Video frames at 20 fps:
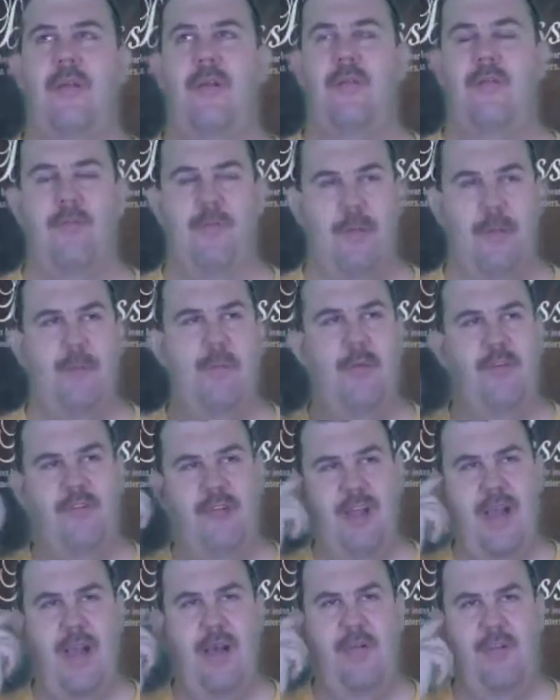You remember
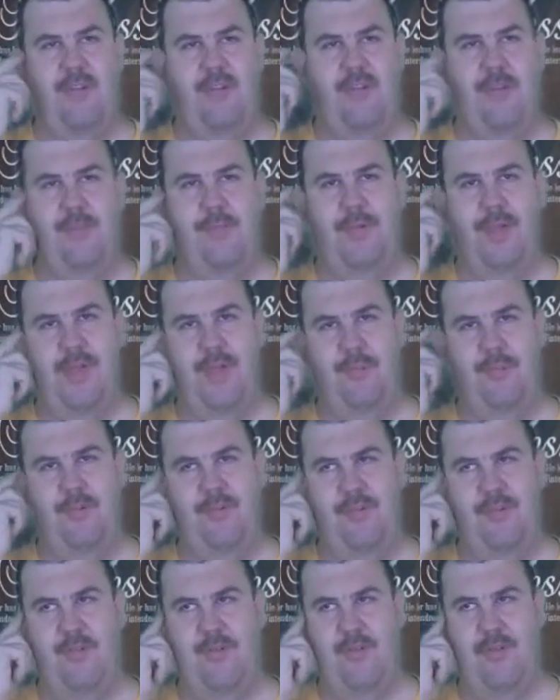sounds
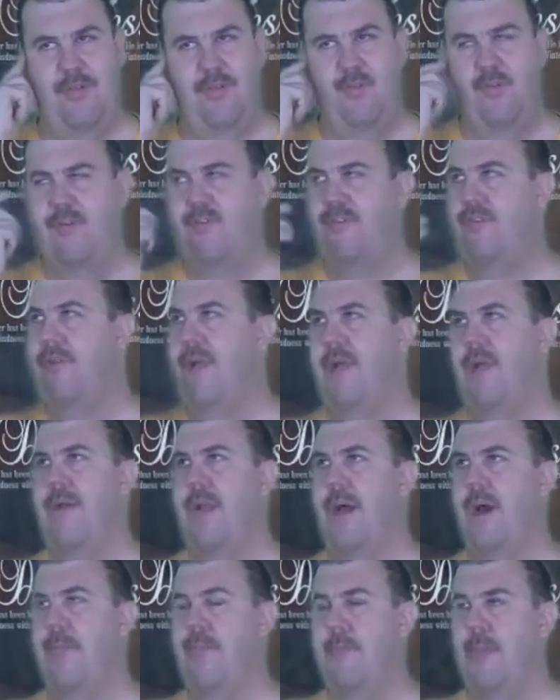sometimes. It's what you hear
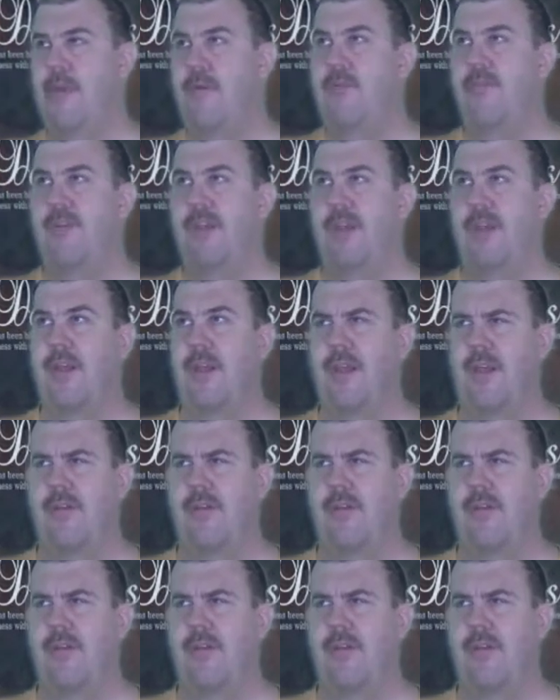now, music.